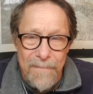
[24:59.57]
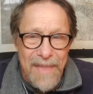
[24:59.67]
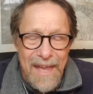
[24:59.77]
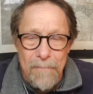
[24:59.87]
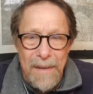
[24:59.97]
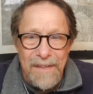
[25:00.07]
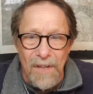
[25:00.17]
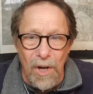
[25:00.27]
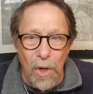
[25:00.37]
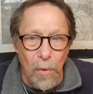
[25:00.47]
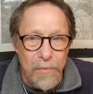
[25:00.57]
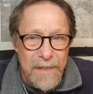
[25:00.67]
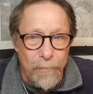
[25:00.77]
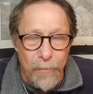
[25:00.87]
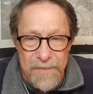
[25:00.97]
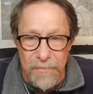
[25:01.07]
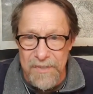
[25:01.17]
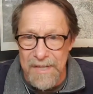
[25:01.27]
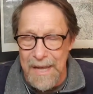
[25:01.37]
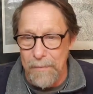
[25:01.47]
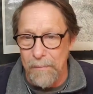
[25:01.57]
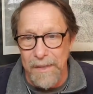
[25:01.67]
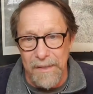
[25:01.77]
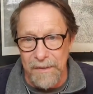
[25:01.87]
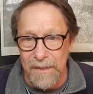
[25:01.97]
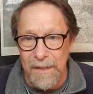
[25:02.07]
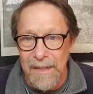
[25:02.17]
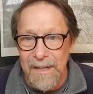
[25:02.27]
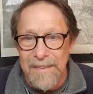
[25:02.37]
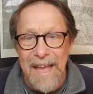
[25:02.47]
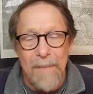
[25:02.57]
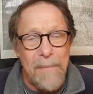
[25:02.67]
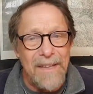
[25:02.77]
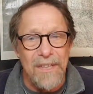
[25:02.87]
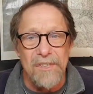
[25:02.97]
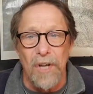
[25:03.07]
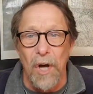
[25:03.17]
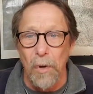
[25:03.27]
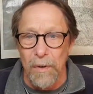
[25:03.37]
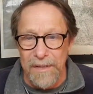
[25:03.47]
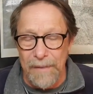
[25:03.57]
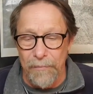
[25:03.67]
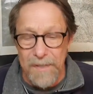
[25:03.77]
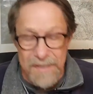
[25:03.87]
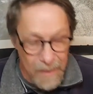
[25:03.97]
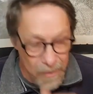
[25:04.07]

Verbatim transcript: That made the whole difference for Simon Peter. That made the total difference.